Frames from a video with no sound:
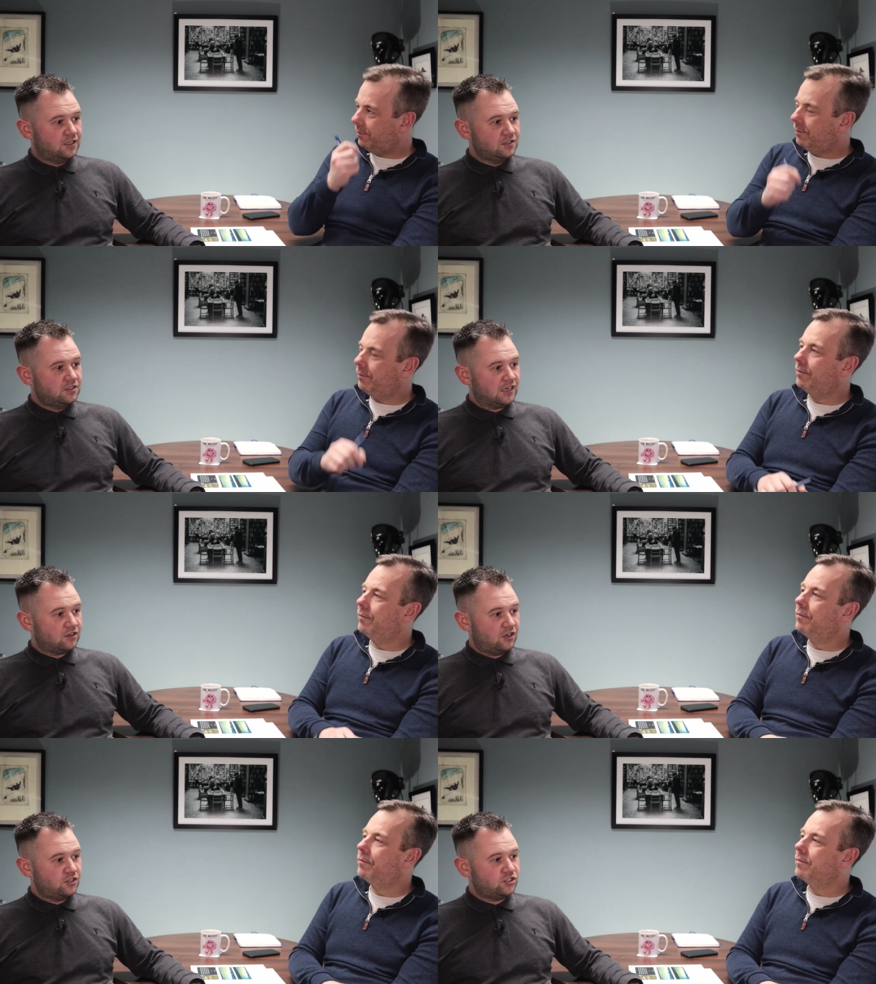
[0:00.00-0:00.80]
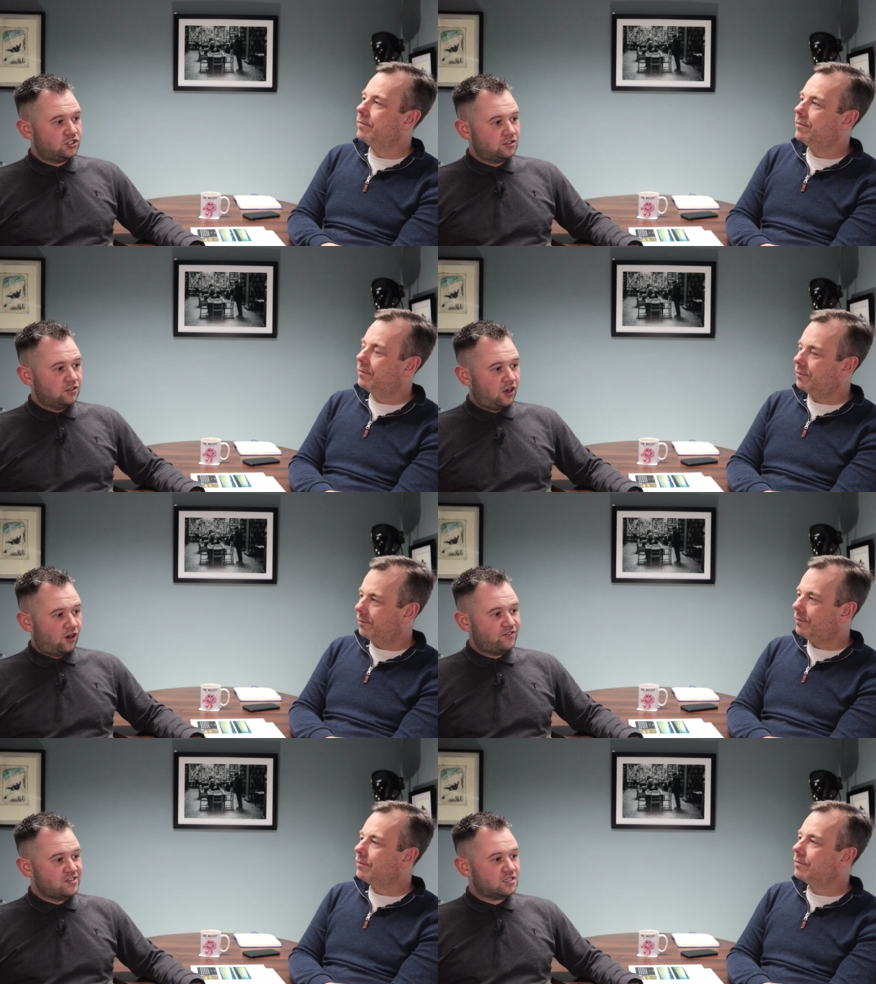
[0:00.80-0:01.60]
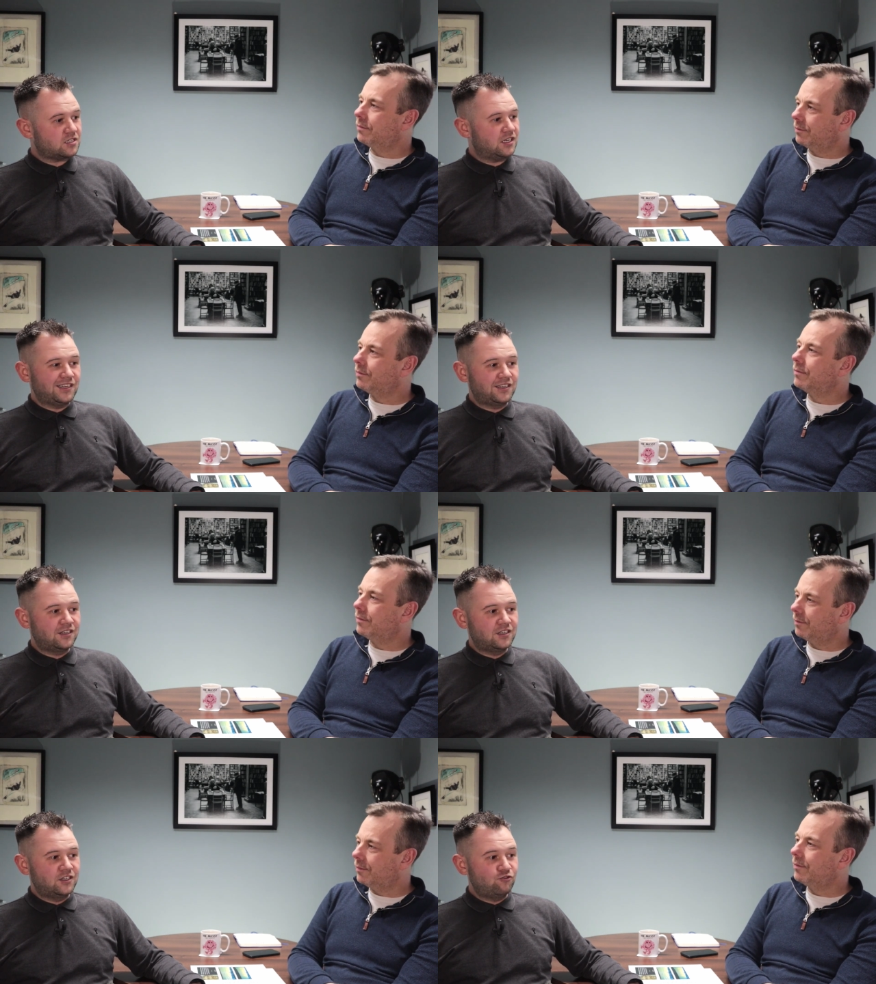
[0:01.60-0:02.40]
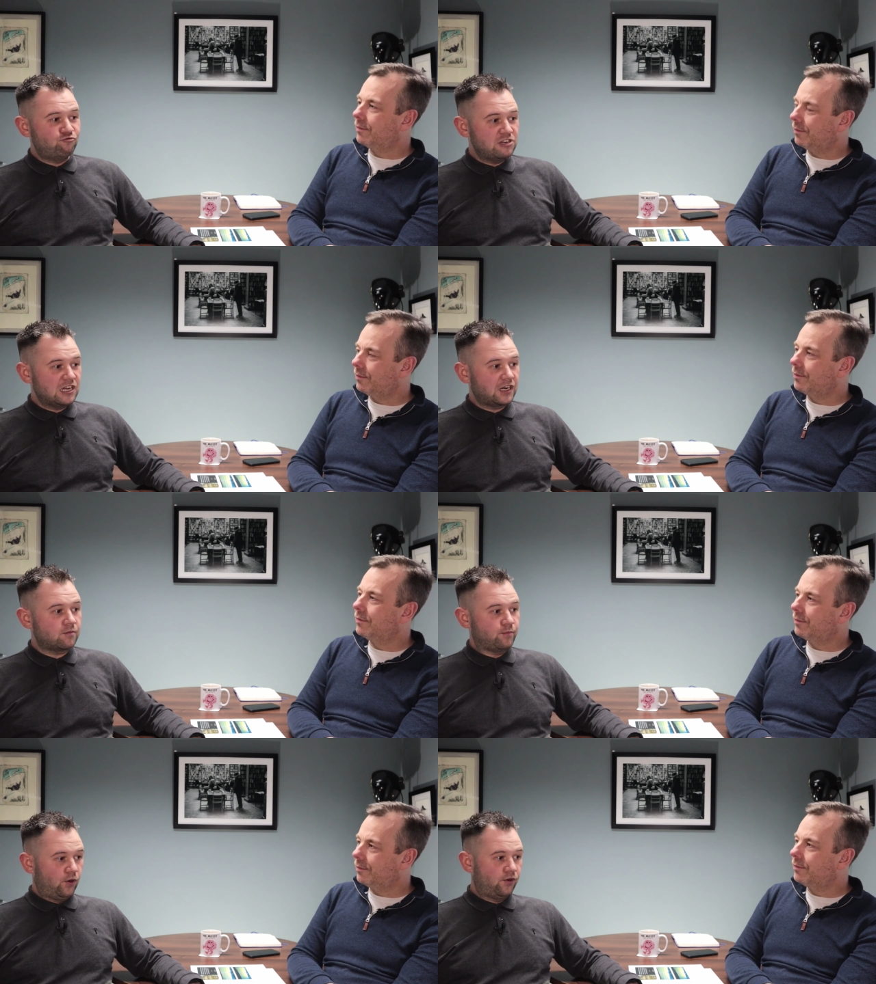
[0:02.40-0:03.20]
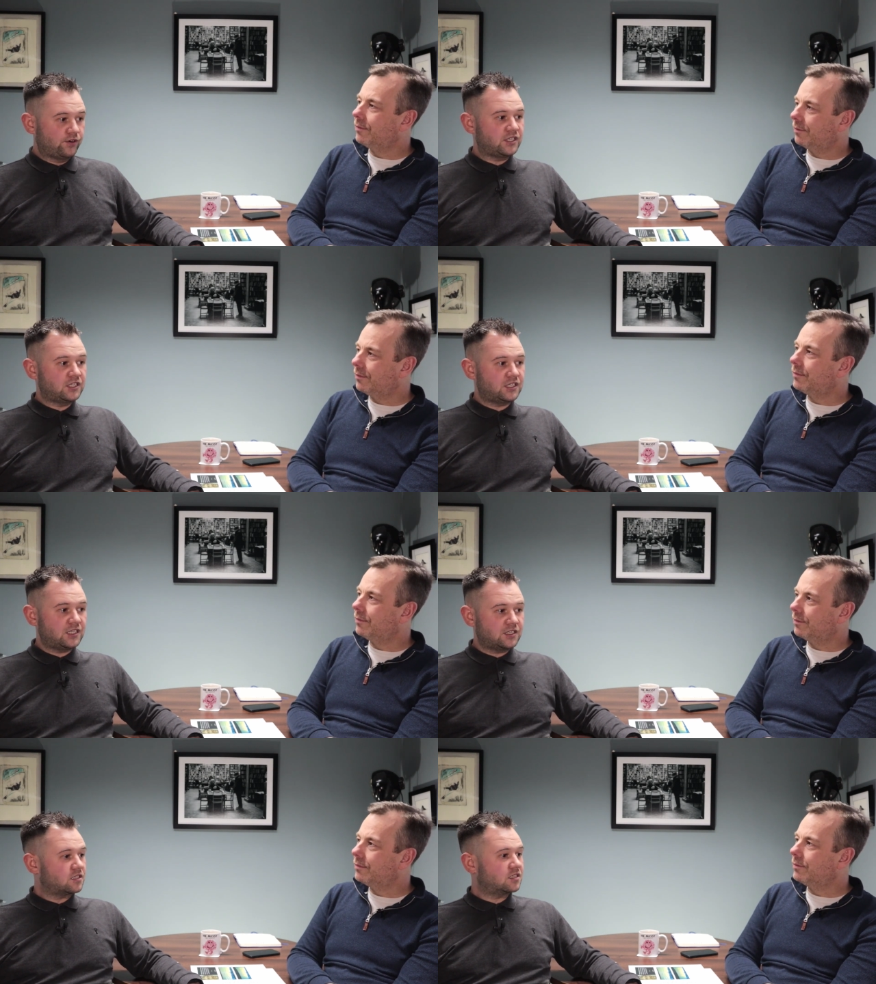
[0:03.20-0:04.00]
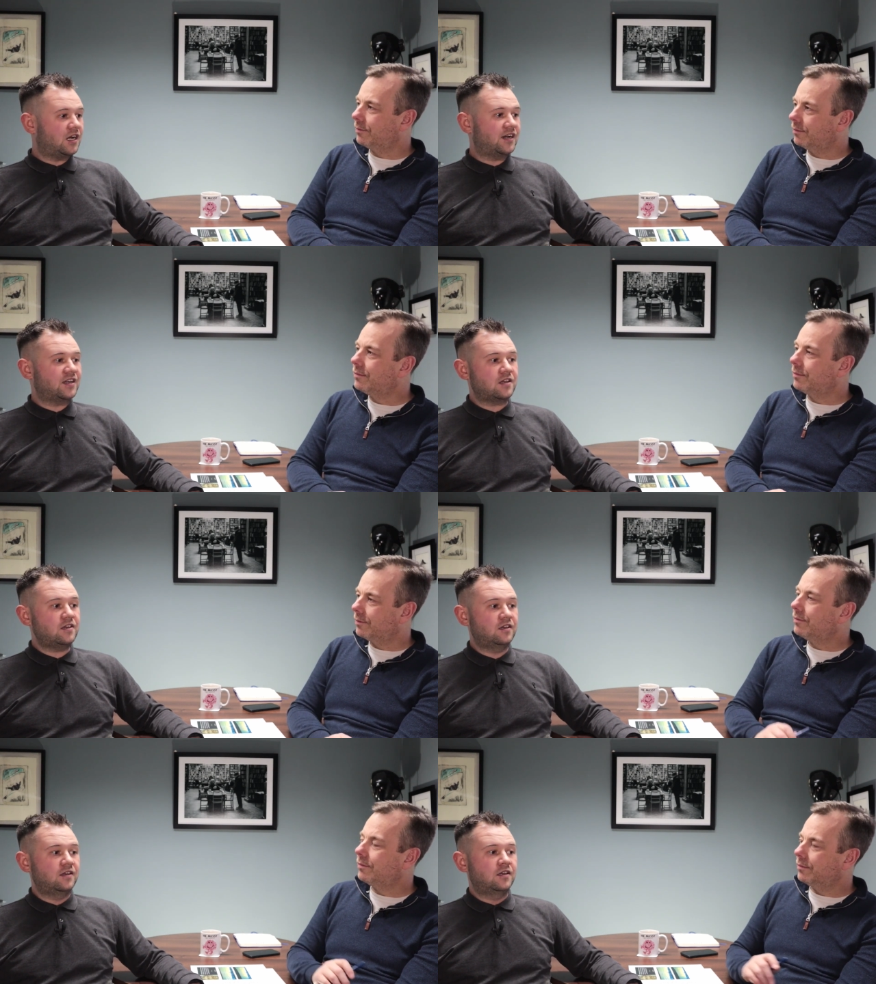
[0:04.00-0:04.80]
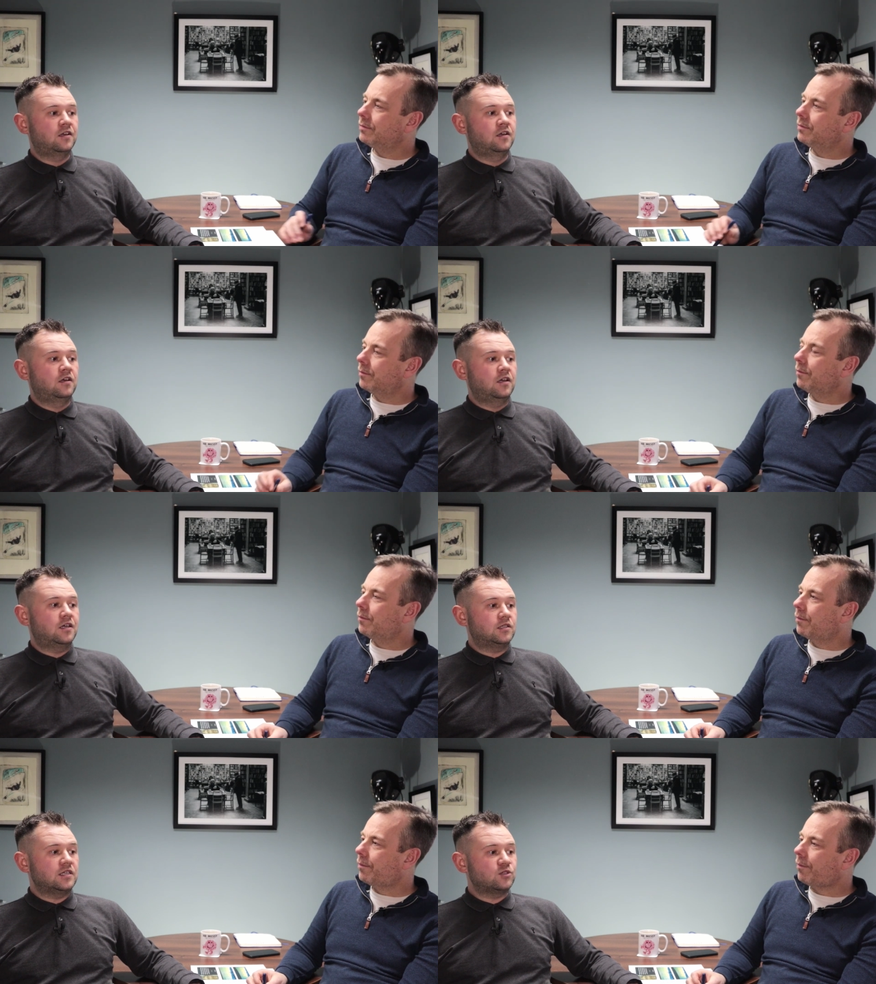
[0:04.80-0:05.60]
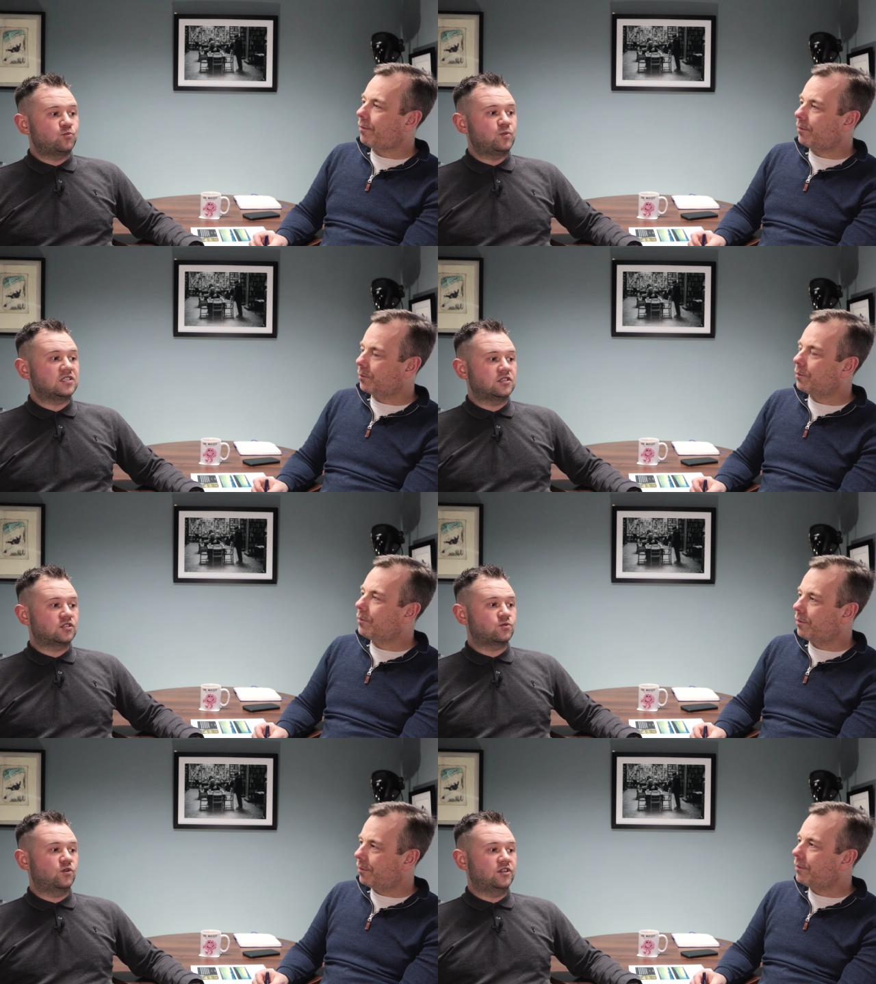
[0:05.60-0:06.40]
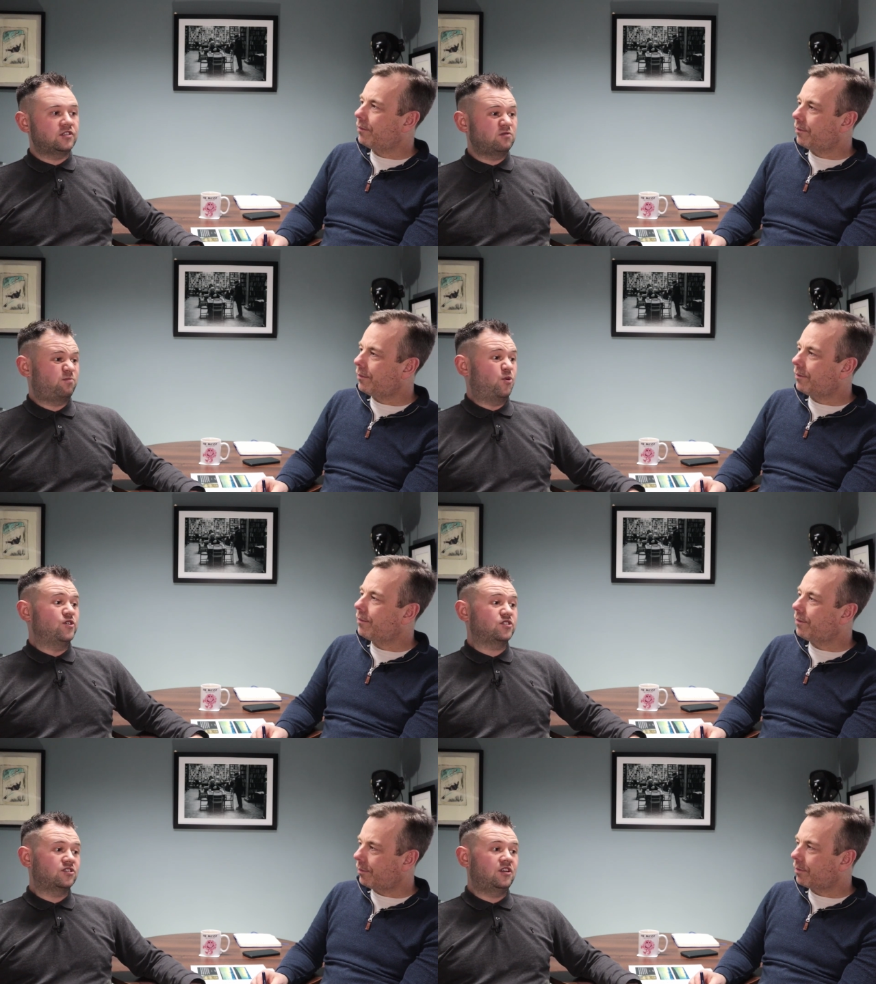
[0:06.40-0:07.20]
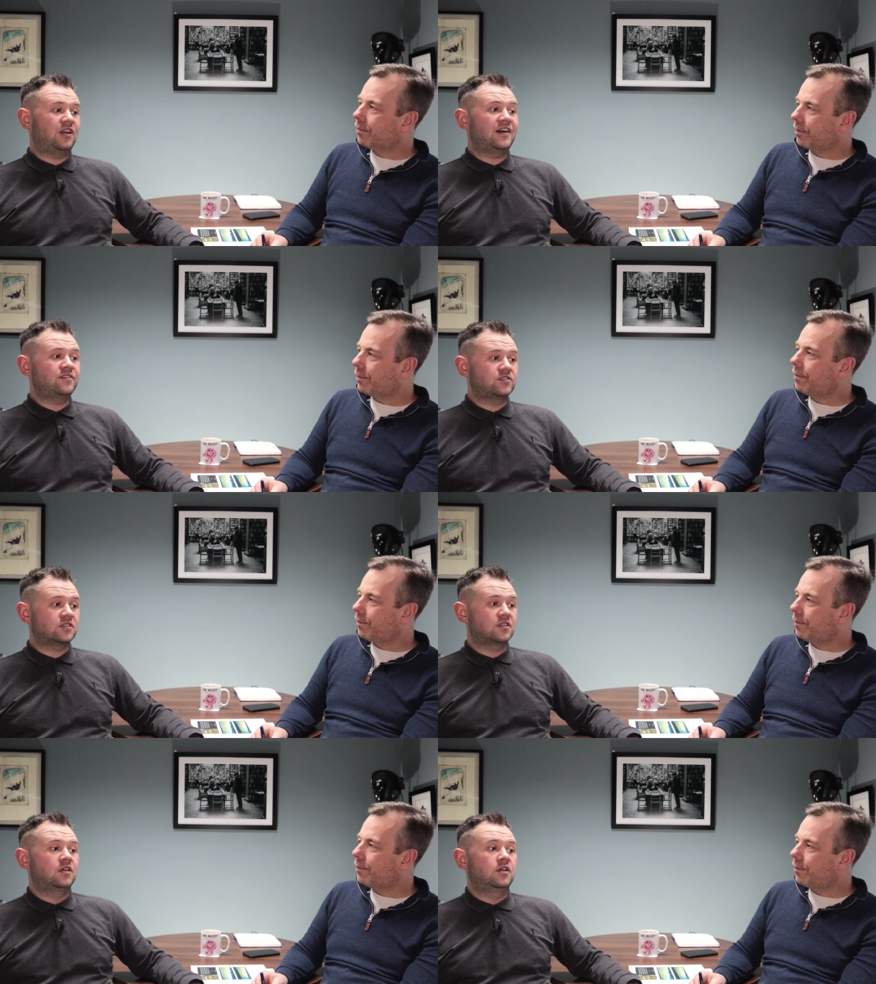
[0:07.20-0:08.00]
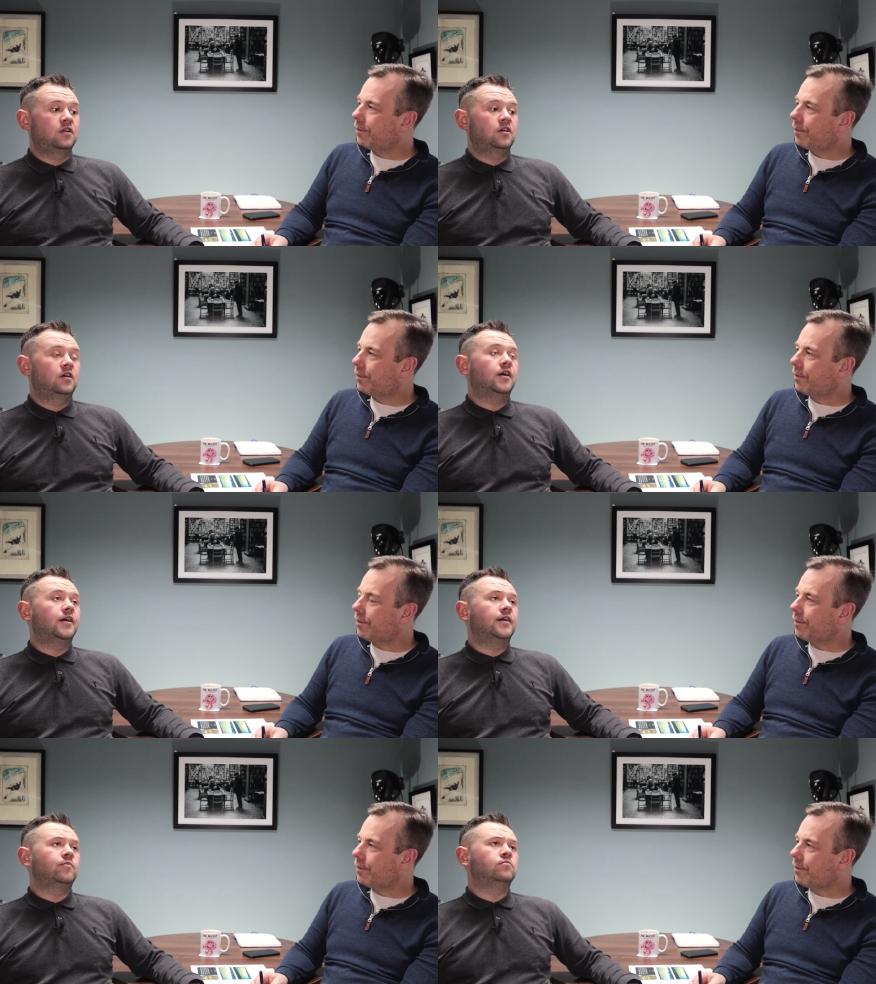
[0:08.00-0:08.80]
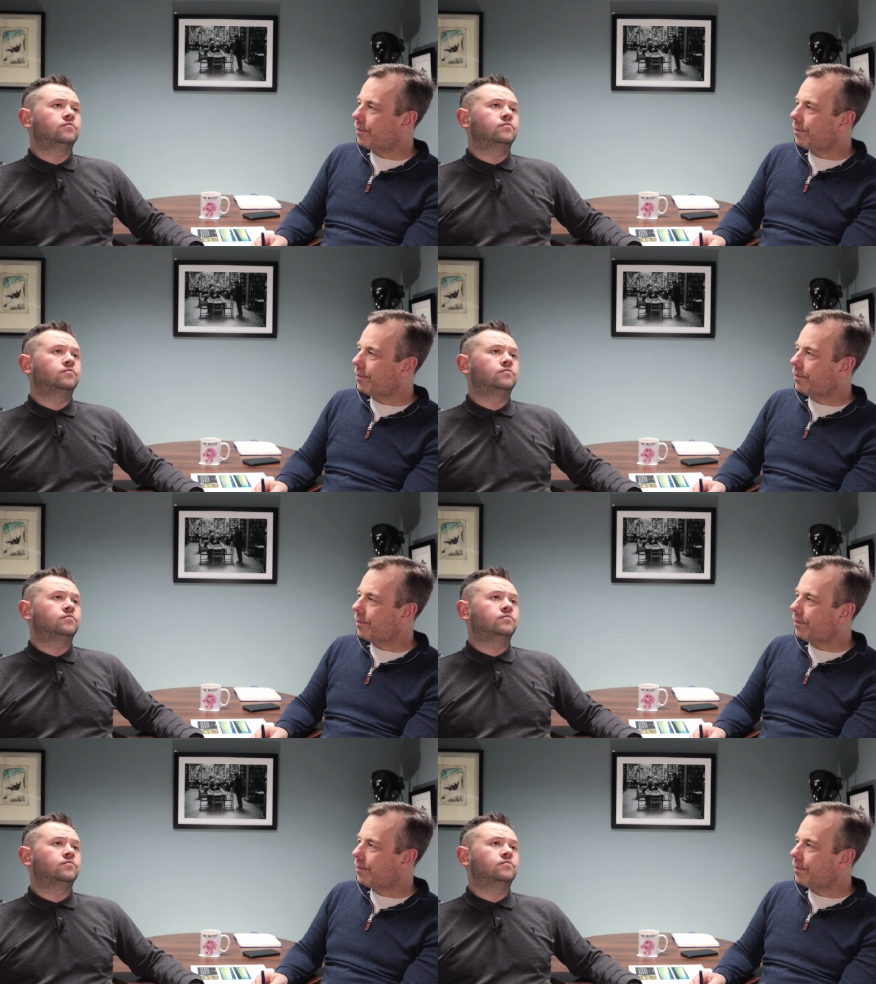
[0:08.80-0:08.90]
Speaker 1: Technology is obviously really important in today's society, in today's business world and personal lives. Um,